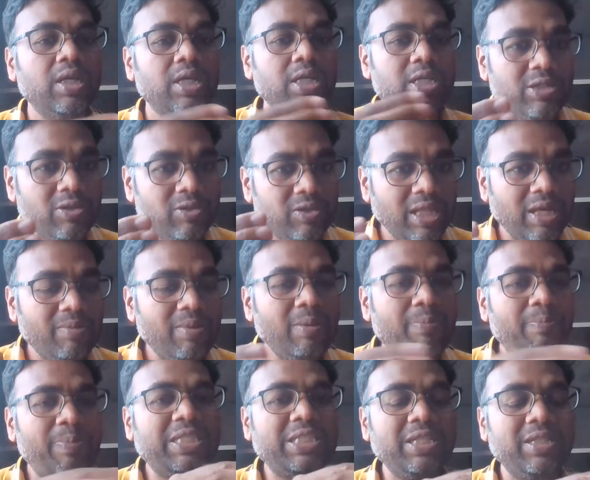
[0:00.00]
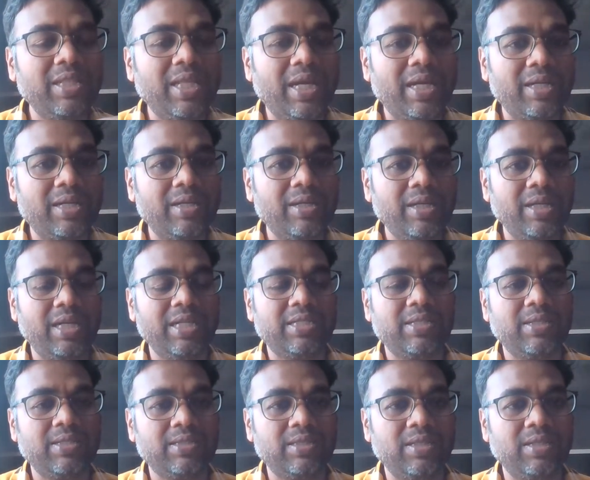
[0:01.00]
So they will pitch in that a
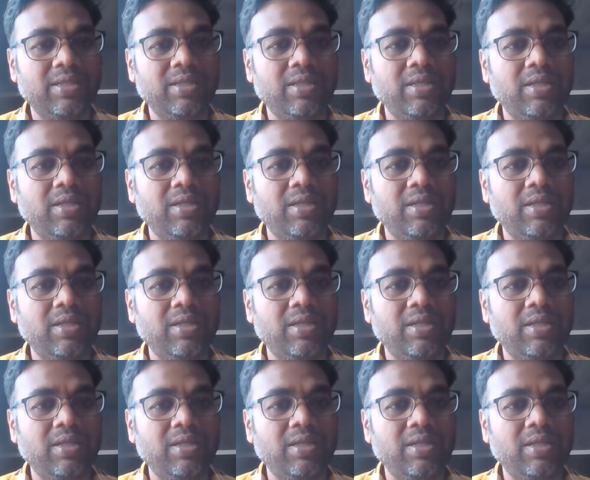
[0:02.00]
discussion.